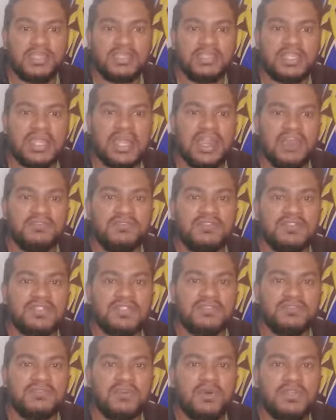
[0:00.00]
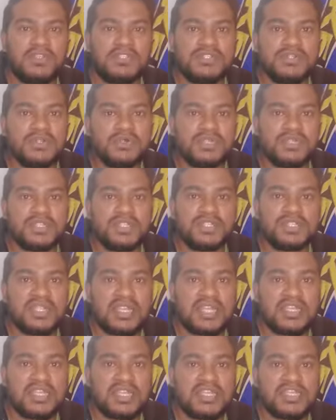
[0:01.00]
they have this false notion
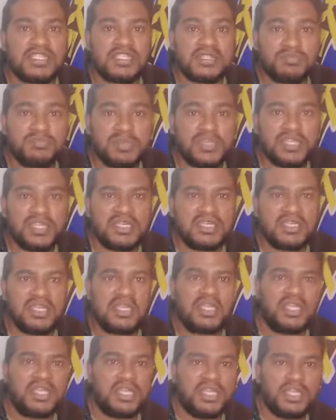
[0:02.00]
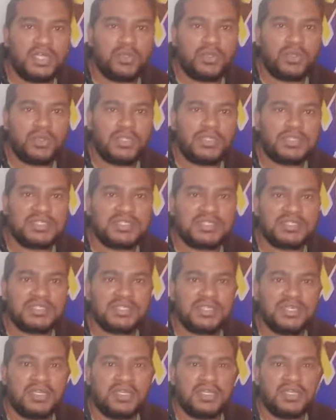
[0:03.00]
that speed
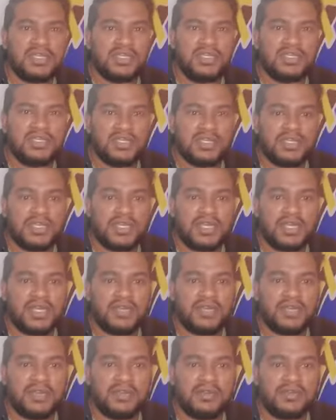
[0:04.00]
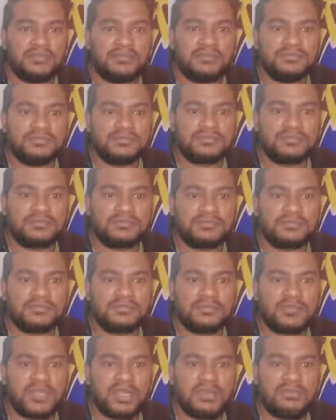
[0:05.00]
equals a
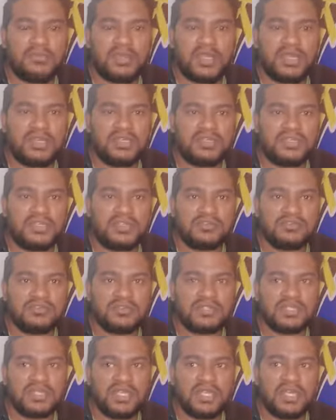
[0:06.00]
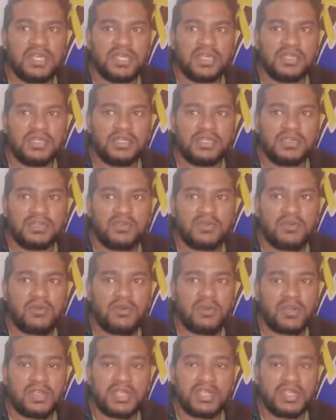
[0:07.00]
better drift,
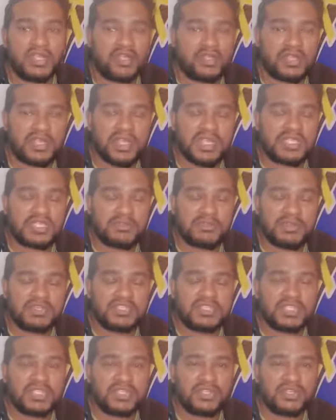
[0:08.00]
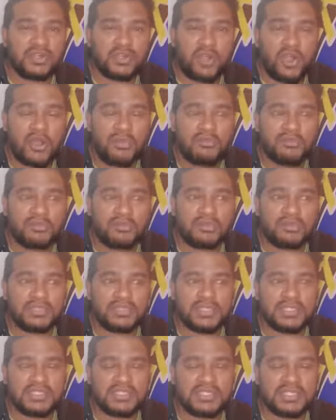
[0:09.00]
or especially in a comp
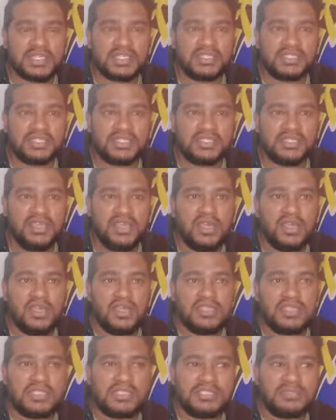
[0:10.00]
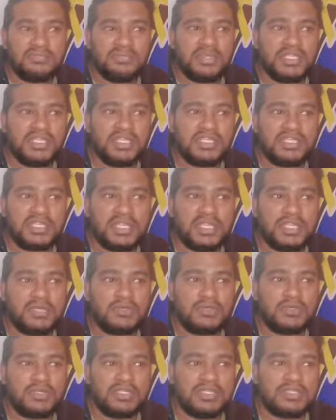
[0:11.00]
setting, speed
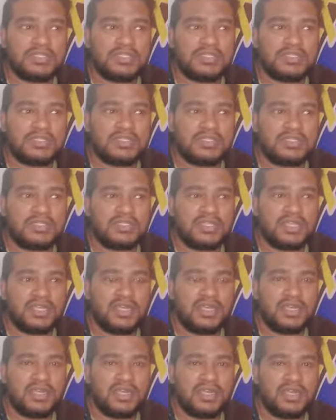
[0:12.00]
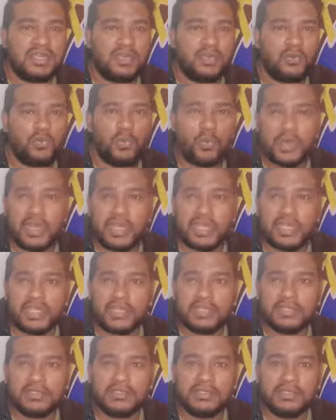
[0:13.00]
equals winning.